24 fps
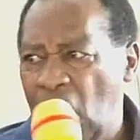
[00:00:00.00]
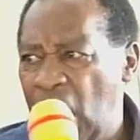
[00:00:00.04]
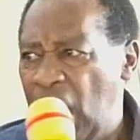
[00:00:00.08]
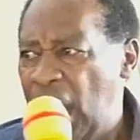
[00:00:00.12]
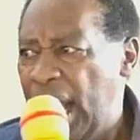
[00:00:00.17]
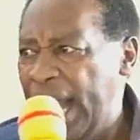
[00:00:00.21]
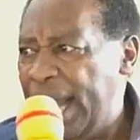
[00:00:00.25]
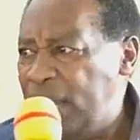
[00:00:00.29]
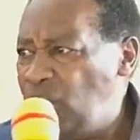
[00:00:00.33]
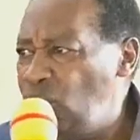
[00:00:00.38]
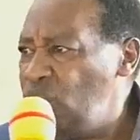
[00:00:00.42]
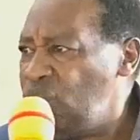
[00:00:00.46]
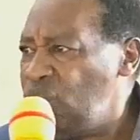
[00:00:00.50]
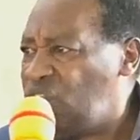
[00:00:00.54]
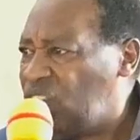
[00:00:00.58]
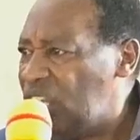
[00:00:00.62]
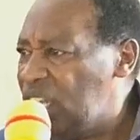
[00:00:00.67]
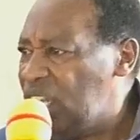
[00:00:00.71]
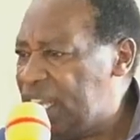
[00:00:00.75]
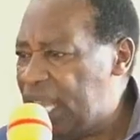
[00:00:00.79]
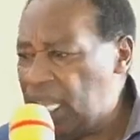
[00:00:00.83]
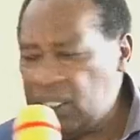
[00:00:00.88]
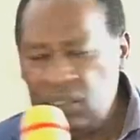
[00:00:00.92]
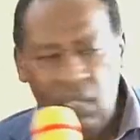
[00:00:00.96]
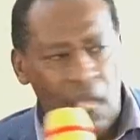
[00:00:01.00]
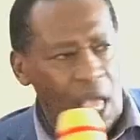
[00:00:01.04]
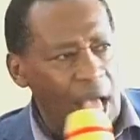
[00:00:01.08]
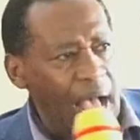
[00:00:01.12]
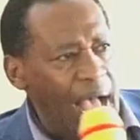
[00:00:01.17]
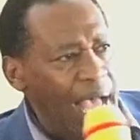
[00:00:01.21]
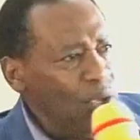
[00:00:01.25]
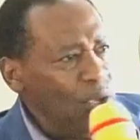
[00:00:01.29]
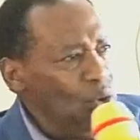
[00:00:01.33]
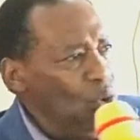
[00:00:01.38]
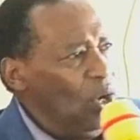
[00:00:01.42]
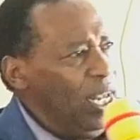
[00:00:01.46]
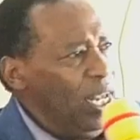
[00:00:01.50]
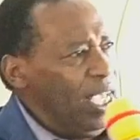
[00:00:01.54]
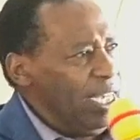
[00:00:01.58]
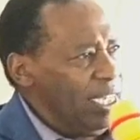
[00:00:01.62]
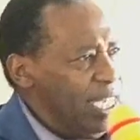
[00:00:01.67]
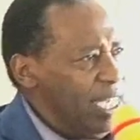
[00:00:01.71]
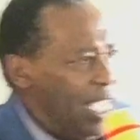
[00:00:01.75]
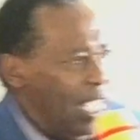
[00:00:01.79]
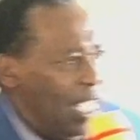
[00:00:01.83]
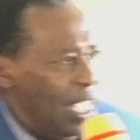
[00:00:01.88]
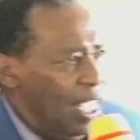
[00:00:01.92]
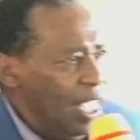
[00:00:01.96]
you serious? Are you ready?
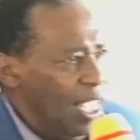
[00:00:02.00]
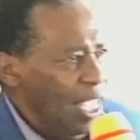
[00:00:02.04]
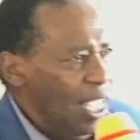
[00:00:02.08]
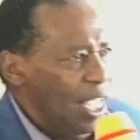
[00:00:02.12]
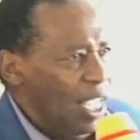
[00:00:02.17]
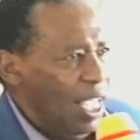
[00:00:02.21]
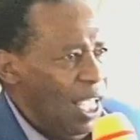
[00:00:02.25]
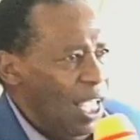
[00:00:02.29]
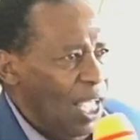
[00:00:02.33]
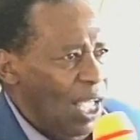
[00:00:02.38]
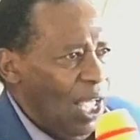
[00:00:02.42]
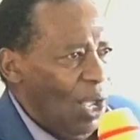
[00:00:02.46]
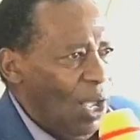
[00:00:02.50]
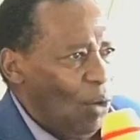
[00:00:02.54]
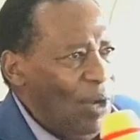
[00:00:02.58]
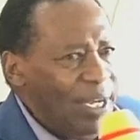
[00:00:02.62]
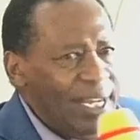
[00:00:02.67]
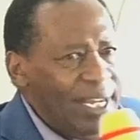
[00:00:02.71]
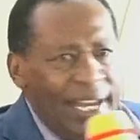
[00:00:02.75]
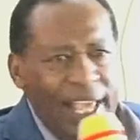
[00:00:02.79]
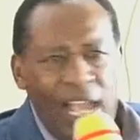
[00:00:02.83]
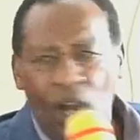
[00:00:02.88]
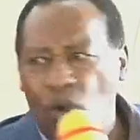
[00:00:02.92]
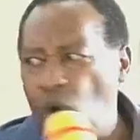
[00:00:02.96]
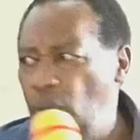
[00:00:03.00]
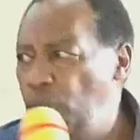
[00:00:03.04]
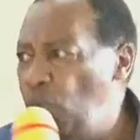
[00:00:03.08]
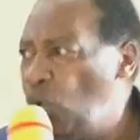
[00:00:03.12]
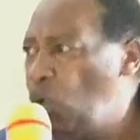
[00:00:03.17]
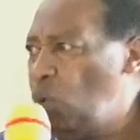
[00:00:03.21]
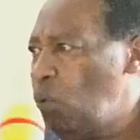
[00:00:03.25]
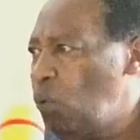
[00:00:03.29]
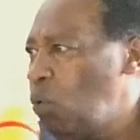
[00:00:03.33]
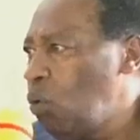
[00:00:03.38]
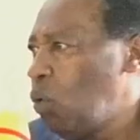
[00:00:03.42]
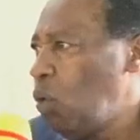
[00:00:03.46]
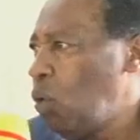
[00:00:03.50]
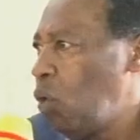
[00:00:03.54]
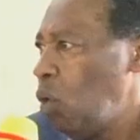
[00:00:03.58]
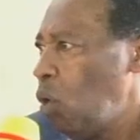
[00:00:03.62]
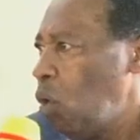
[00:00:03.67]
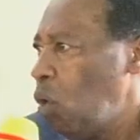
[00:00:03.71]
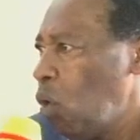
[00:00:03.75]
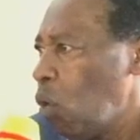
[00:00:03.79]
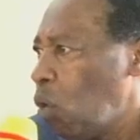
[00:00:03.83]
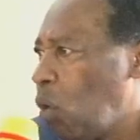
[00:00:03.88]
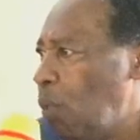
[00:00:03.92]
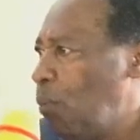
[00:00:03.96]
Kuendelea
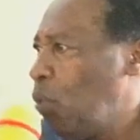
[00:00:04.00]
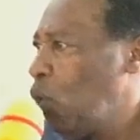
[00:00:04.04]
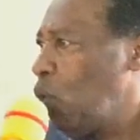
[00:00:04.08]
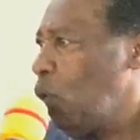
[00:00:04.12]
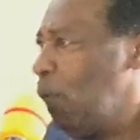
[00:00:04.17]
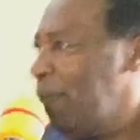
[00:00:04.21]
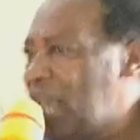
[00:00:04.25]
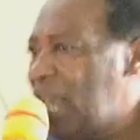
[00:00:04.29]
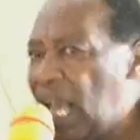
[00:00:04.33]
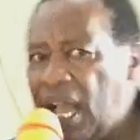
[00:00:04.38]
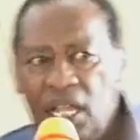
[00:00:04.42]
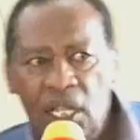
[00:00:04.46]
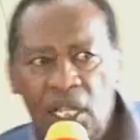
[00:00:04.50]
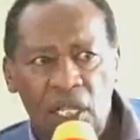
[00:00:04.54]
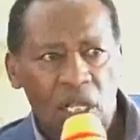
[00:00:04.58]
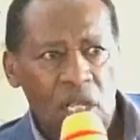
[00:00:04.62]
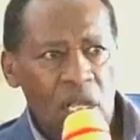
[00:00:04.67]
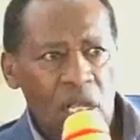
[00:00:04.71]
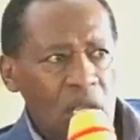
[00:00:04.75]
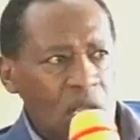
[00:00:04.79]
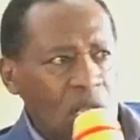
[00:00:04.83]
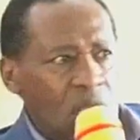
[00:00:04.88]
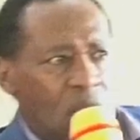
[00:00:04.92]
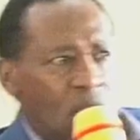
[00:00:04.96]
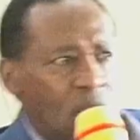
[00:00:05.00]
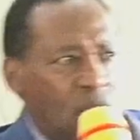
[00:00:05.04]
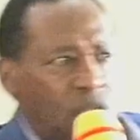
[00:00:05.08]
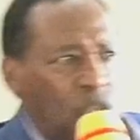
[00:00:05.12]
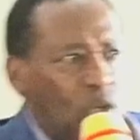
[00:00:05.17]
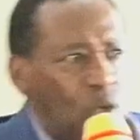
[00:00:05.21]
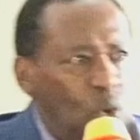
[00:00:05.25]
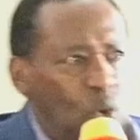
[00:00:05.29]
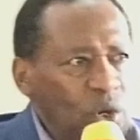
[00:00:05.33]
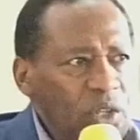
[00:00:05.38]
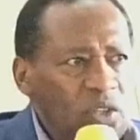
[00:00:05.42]
kumhurumia. Siku hizo